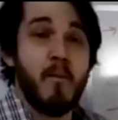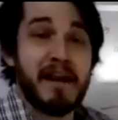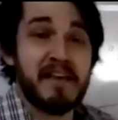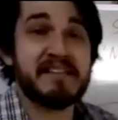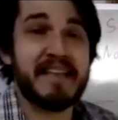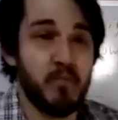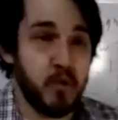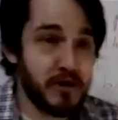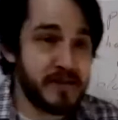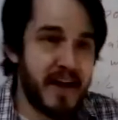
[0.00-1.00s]
many
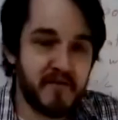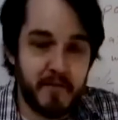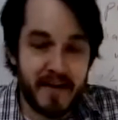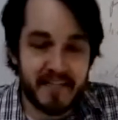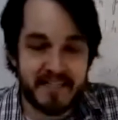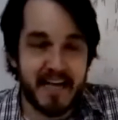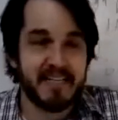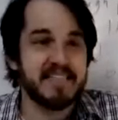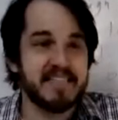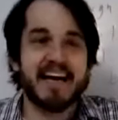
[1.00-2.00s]
words have to be in a
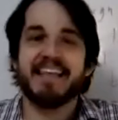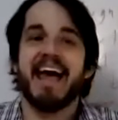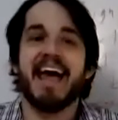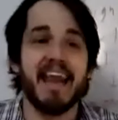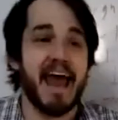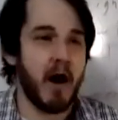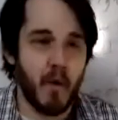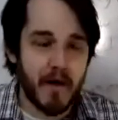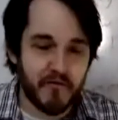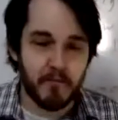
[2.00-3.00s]
sentence? Again,
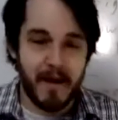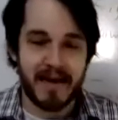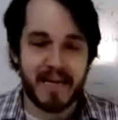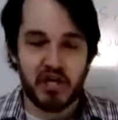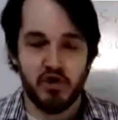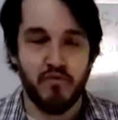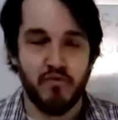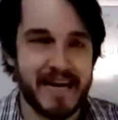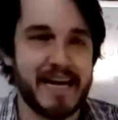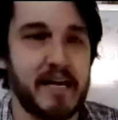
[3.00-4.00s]
however many you
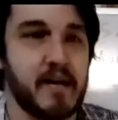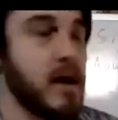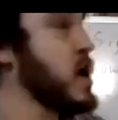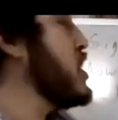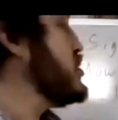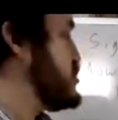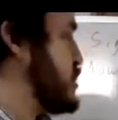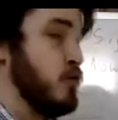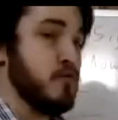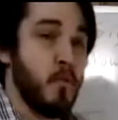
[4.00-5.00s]
need.
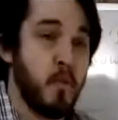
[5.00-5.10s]
Don't